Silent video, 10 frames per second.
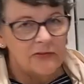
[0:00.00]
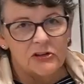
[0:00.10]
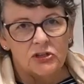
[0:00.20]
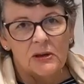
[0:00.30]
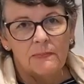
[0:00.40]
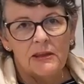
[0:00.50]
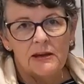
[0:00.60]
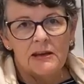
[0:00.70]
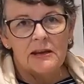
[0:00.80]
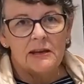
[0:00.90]
of a ship
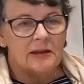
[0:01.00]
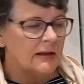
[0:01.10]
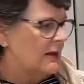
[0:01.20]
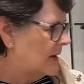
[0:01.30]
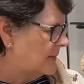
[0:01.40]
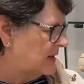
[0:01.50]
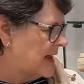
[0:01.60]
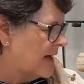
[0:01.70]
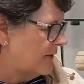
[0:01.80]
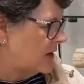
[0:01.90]
that he
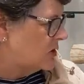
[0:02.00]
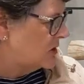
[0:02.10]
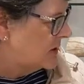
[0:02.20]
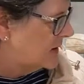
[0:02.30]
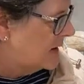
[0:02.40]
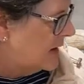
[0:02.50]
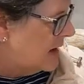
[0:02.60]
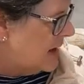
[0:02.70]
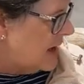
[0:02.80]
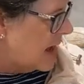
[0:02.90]
salvaged.
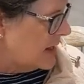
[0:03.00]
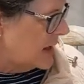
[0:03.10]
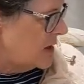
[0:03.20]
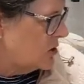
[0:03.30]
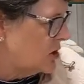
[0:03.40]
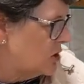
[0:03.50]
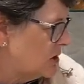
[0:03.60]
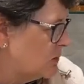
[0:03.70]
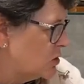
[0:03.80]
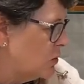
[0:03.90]
And then there's
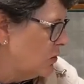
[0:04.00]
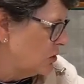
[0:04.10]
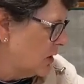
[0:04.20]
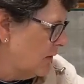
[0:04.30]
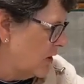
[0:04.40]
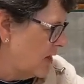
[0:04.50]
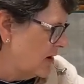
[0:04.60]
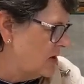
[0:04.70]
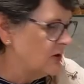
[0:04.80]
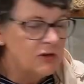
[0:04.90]
some tools over here
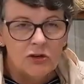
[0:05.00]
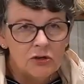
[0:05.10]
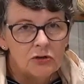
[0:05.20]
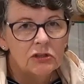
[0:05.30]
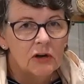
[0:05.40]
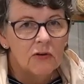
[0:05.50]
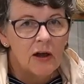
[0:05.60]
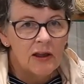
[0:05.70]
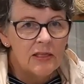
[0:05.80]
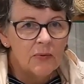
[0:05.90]
that you'd use
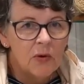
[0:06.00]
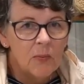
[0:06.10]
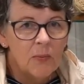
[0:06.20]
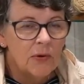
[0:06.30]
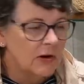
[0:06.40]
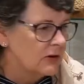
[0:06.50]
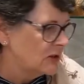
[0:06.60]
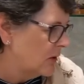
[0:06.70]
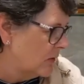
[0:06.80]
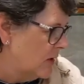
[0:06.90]
in the rope work.
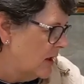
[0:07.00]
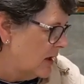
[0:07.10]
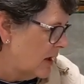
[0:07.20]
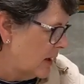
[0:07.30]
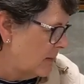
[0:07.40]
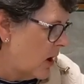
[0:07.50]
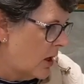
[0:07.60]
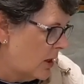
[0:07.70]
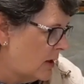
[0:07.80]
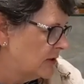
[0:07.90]
So
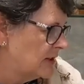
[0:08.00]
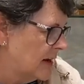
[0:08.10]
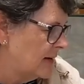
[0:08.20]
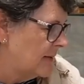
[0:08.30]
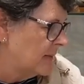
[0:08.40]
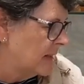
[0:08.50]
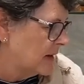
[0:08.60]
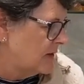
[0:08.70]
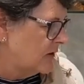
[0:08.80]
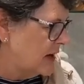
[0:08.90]
awls and
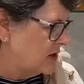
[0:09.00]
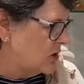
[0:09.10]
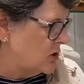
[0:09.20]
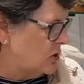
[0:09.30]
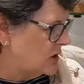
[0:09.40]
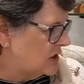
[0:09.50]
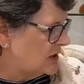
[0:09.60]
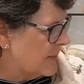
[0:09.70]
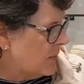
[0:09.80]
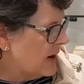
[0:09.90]
different things that you could
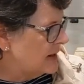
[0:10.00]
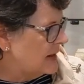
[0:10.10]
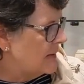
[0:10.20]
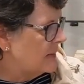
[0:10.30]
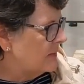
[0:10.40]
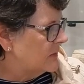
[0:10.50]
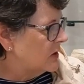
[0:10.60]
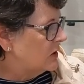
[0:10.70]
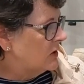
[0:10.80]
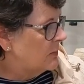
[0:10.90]
separate them
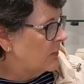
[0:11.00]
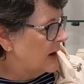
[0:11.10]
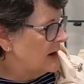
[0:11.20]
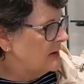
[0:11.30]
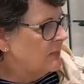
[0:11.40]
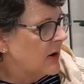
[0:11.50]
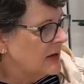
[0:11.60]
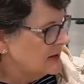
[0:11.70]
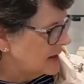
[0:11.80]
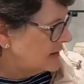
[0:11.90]
in the grading
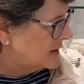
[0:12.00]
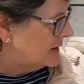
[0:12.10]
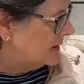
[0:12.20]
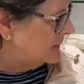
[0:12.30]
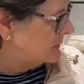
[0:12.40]
processes.